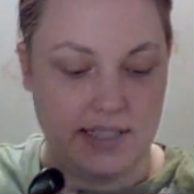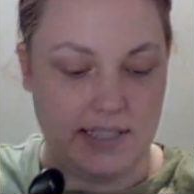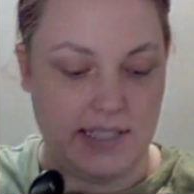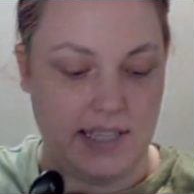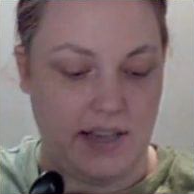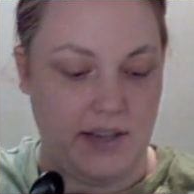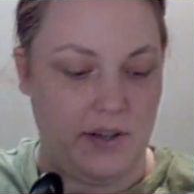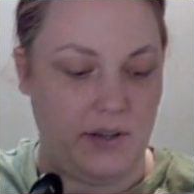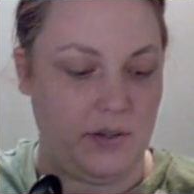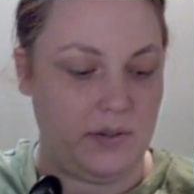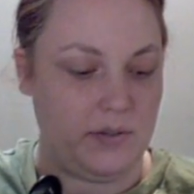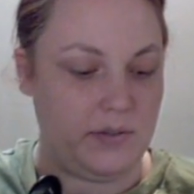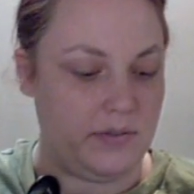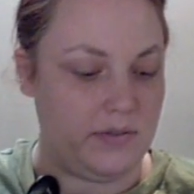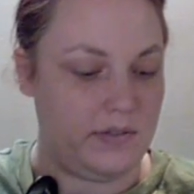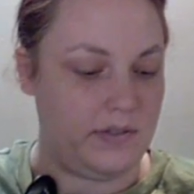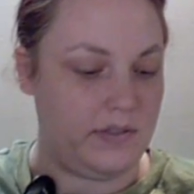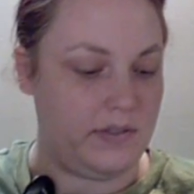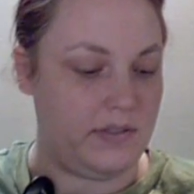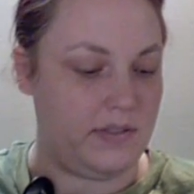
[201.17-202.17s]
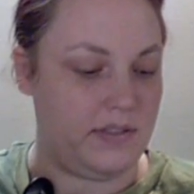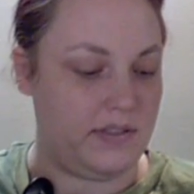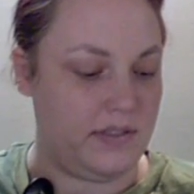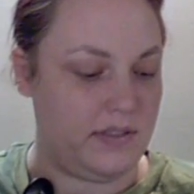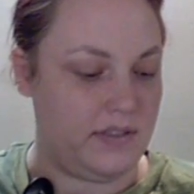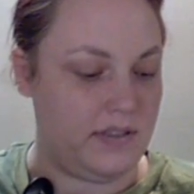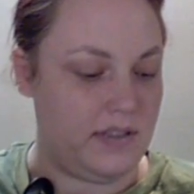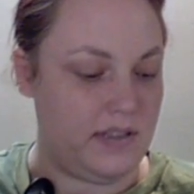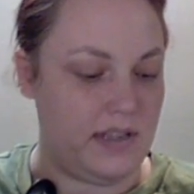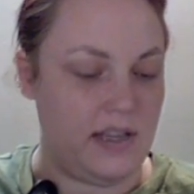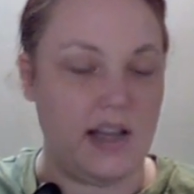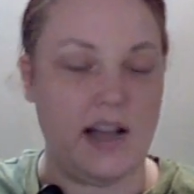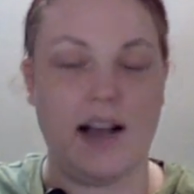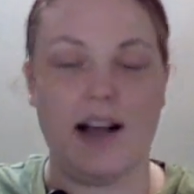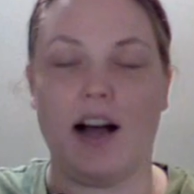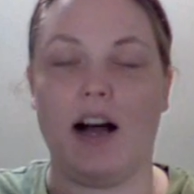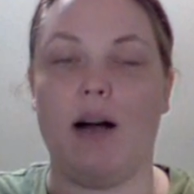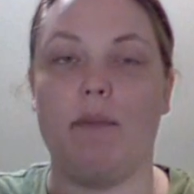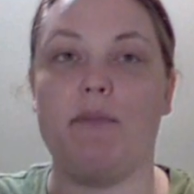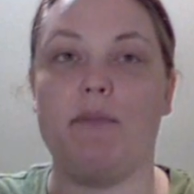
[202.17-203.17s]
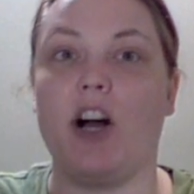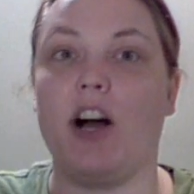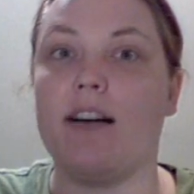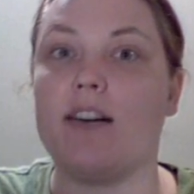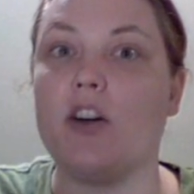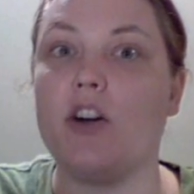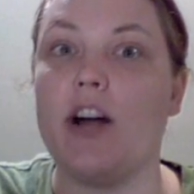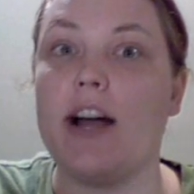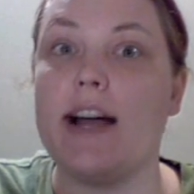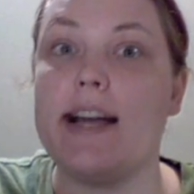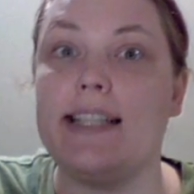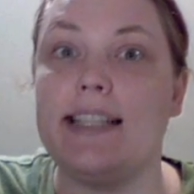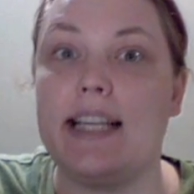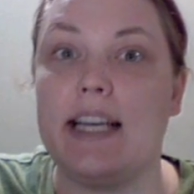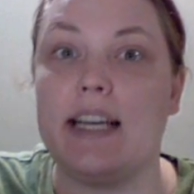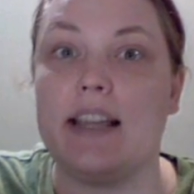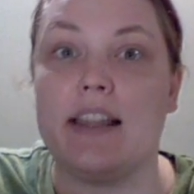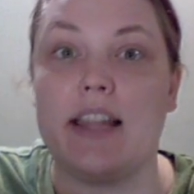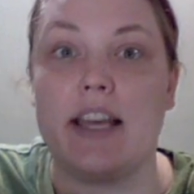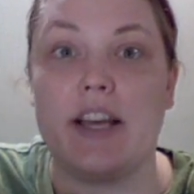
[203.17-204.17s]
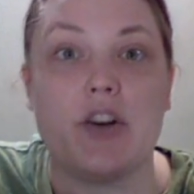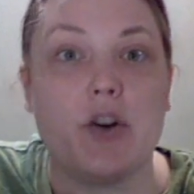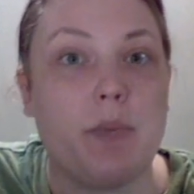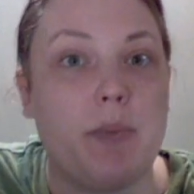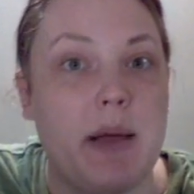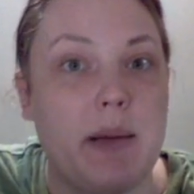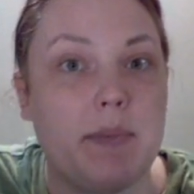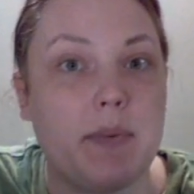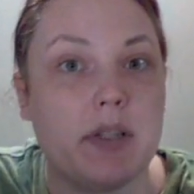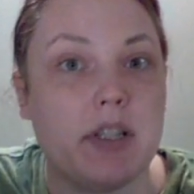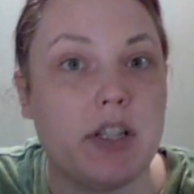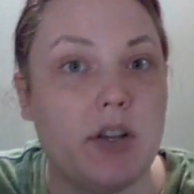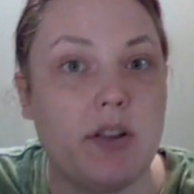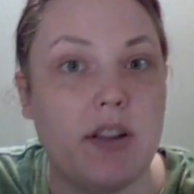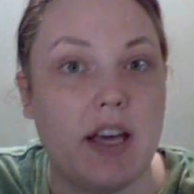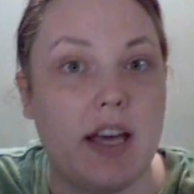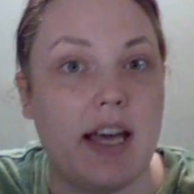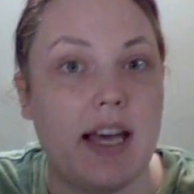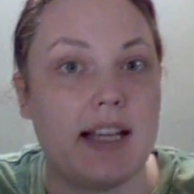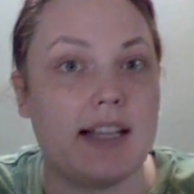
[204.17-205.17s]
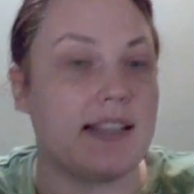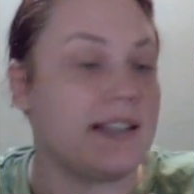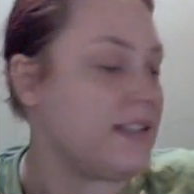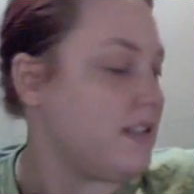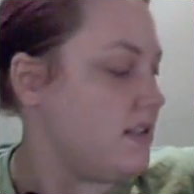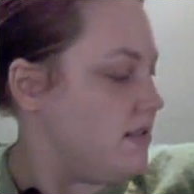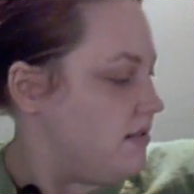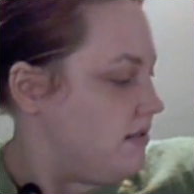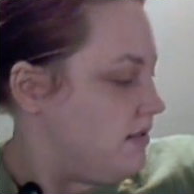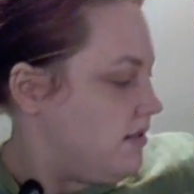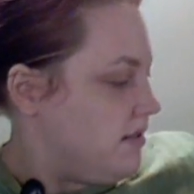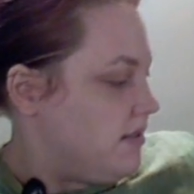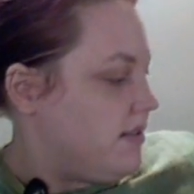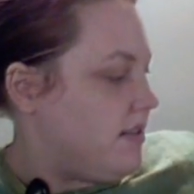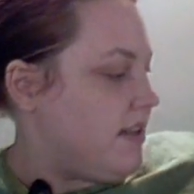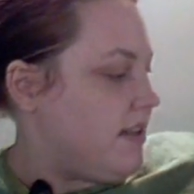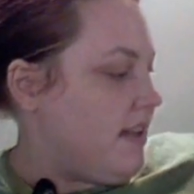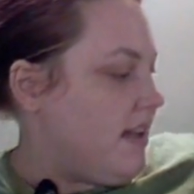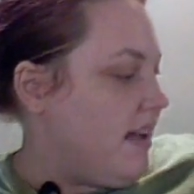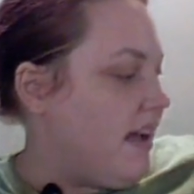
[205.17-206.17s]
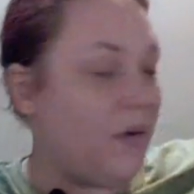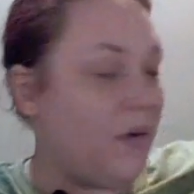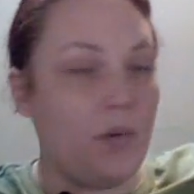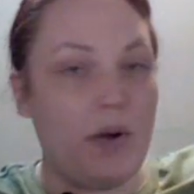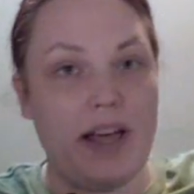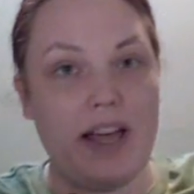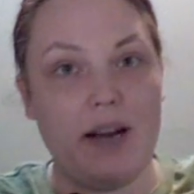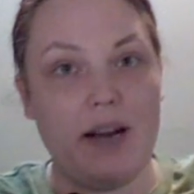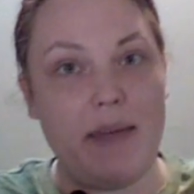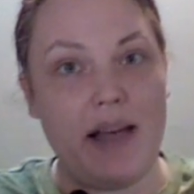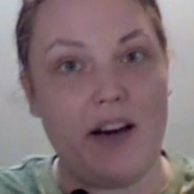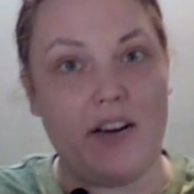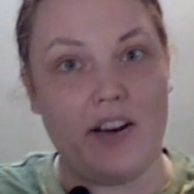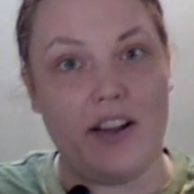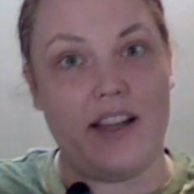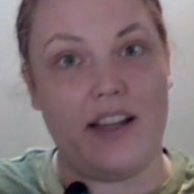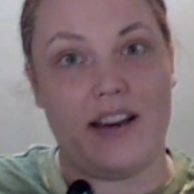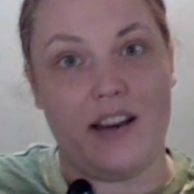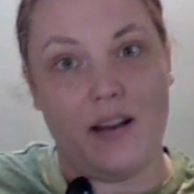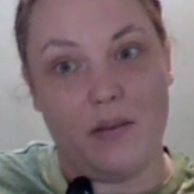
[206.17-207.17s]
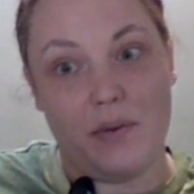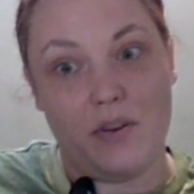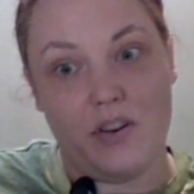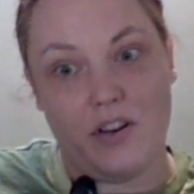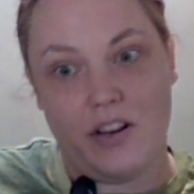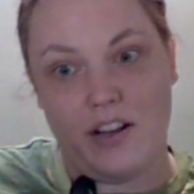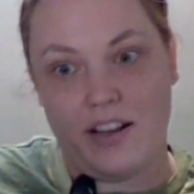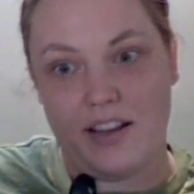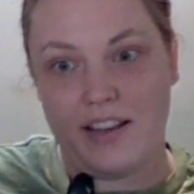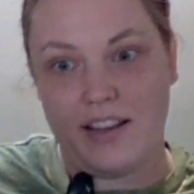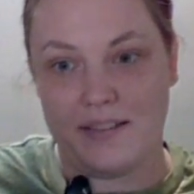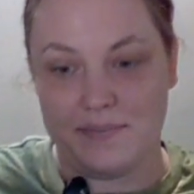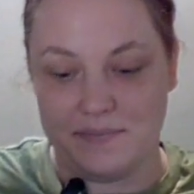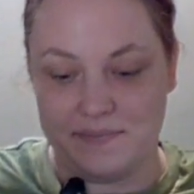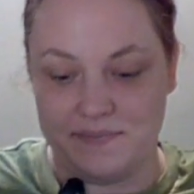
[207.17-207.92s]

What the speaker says: So I'm not crazy. Theater people do this. I read about it in a book.